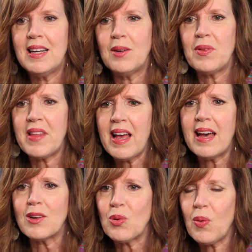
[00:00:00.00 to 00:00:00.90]
When they
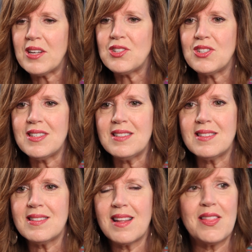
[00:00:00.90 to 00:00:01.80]
had
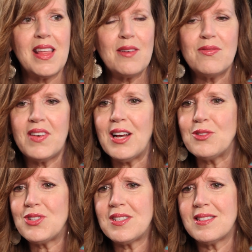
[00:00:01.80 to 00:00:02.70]
questions, they
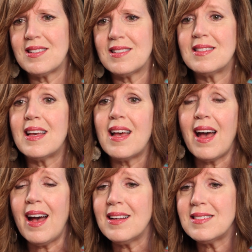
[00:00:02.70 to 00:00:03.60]
found Jesus. They
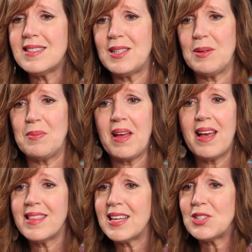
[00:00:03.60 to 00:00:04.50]
asked him
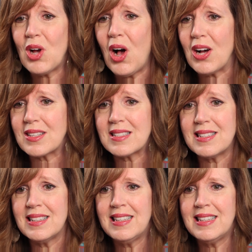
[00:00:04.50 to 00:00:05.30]
and they talked.